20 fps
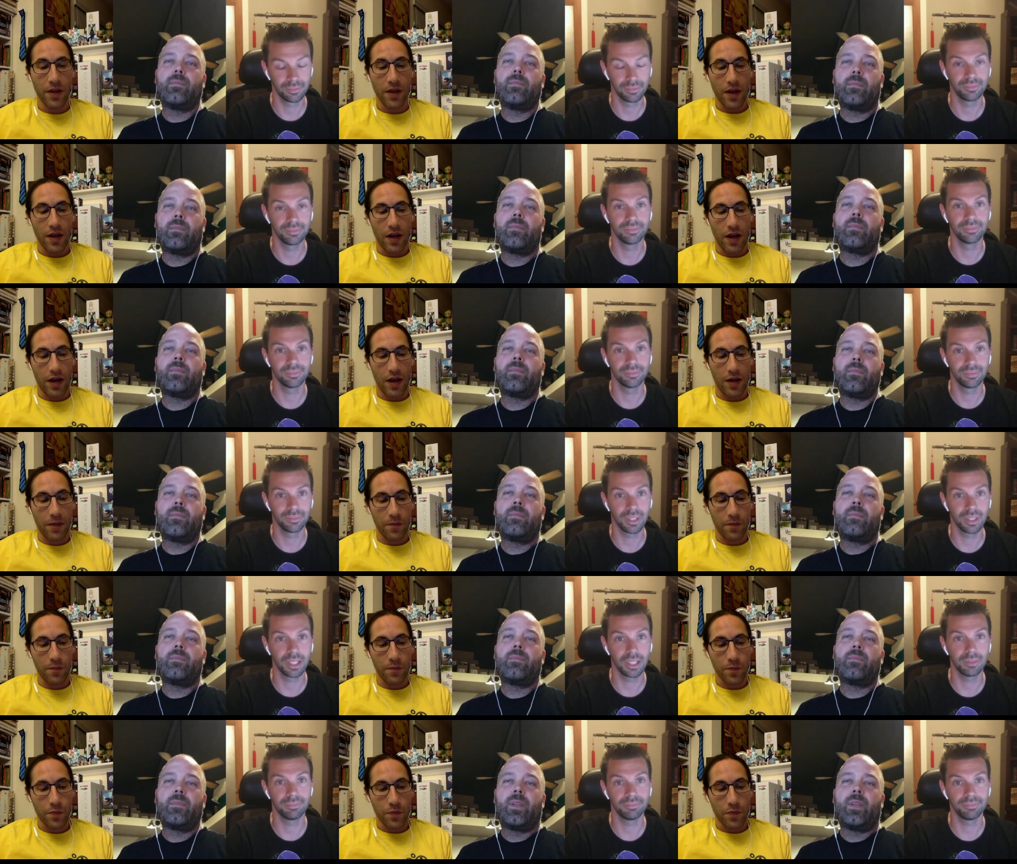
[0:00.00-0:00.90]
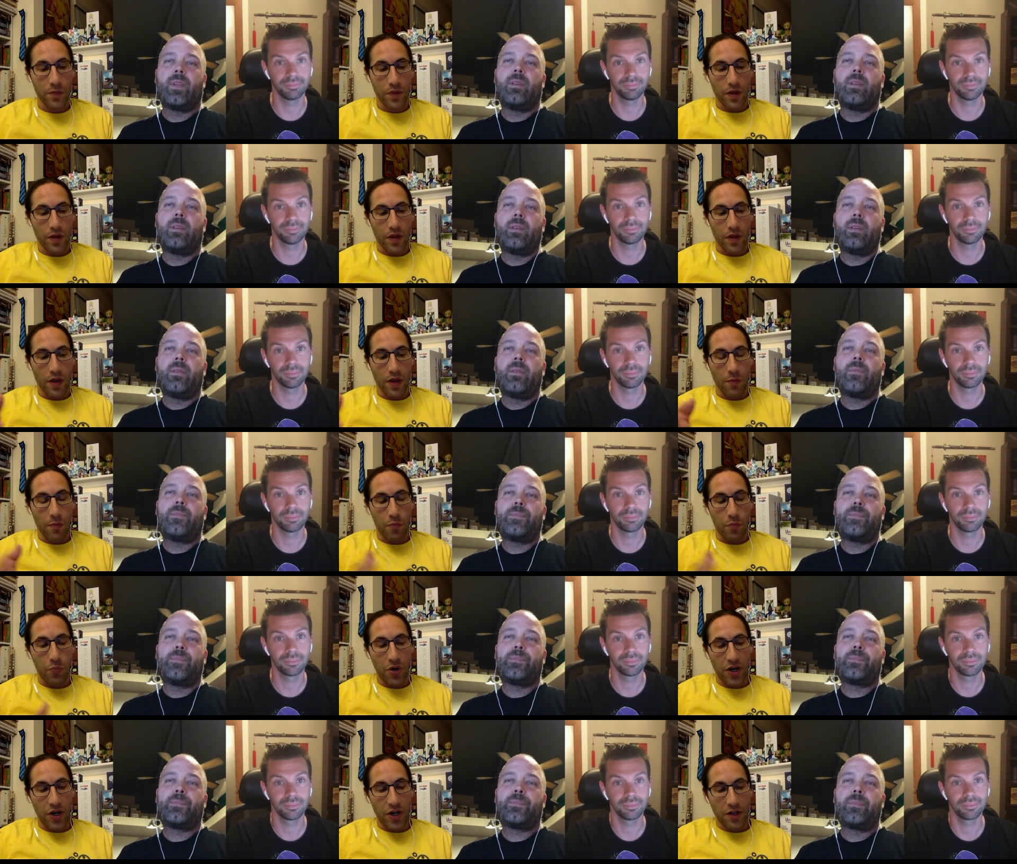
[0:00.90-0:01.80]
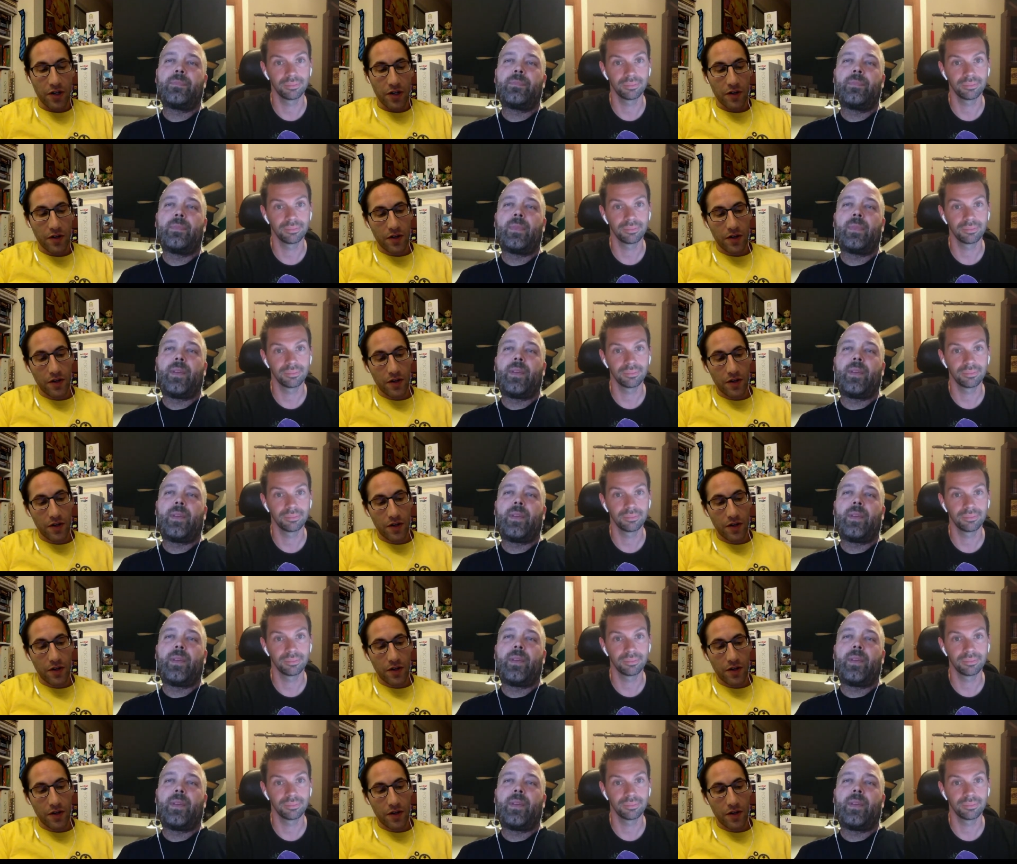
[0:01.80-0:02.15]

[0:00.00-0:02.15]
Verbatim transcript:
Speaker 1: Um, yep. But